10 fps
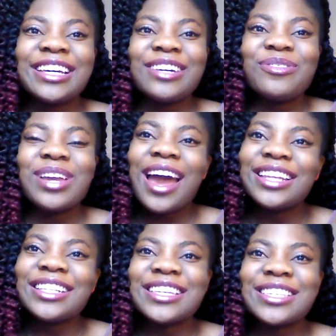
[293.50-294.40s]
the
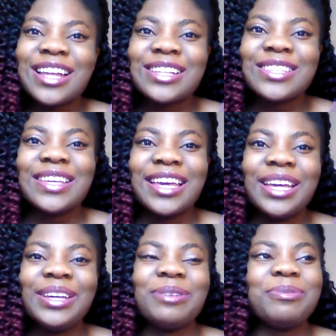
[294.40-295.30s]
reality starts to
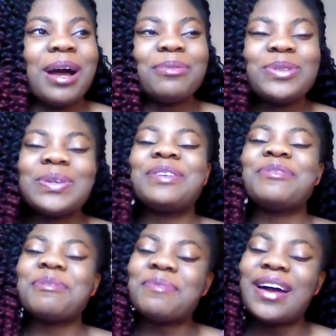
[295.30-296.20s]
hit you. I'm talking
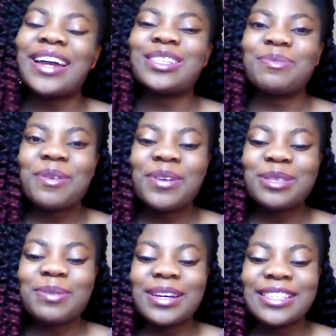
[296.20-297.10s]
from my
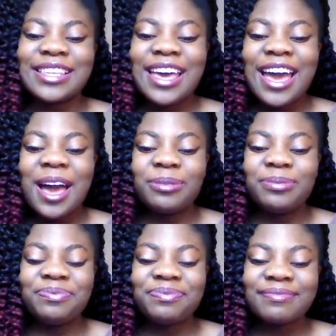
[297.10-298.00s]
experience, because
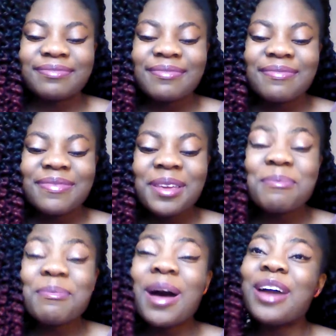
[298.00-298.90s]

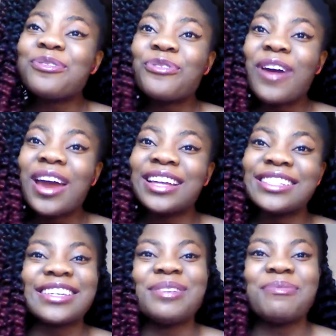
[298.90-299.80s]
my
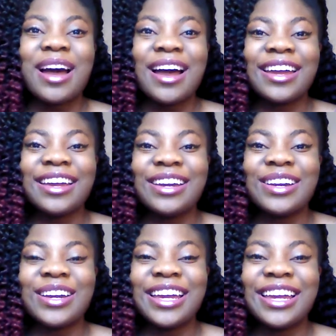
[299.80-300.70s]
friend, my
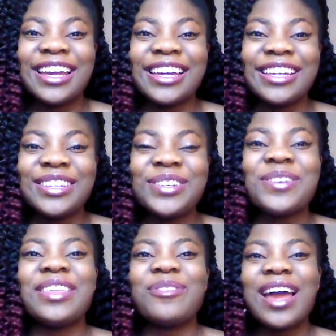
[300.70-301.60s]
you know,
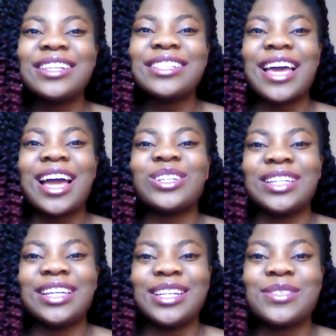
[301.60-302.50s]
the reality
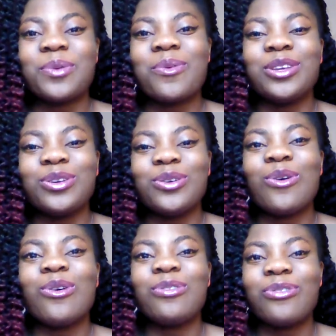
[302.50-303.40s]
actually hits you when your